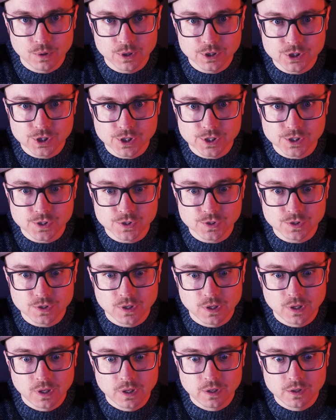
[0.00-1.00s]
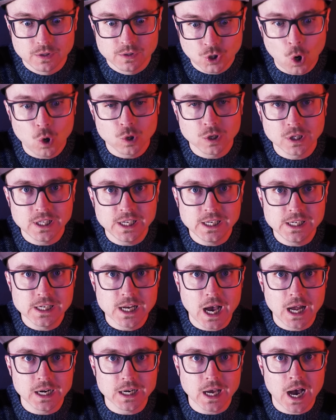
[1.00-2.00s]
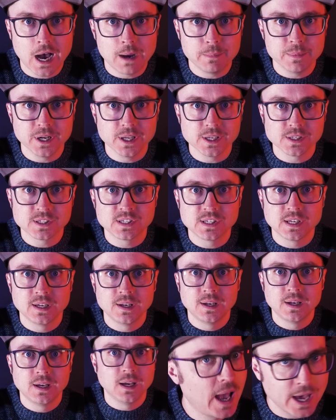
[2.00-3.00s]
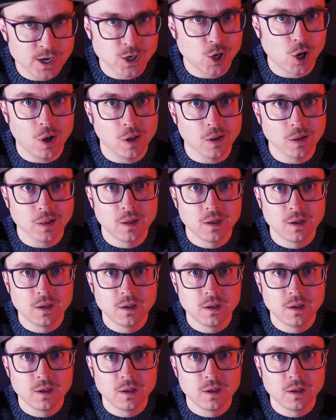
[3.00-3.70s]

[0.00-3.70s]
which is totally not ominous at all.